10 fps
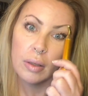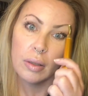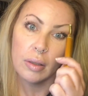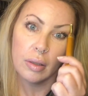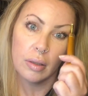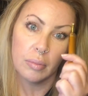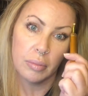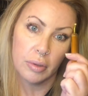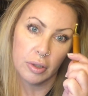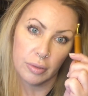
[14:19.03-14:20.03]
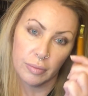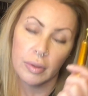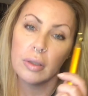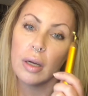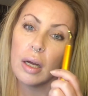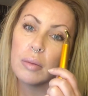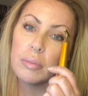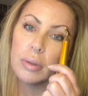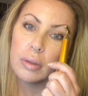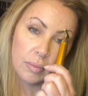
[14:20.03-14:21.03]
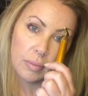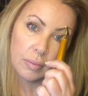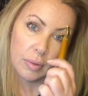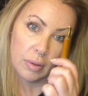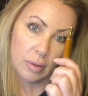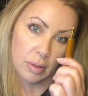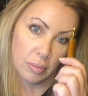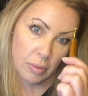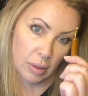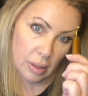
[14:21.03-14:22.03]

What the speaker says: You're gonna push your filler up to smooth it